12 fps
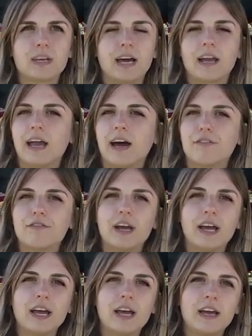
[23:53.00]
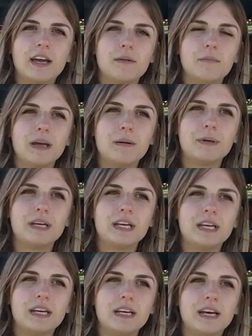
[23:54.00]
cafe,
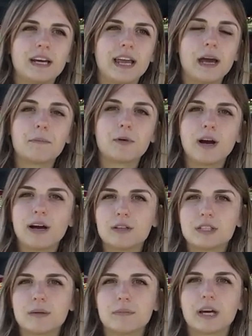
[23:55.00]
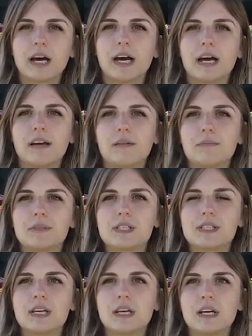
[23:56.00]
maybe a campground sometimes,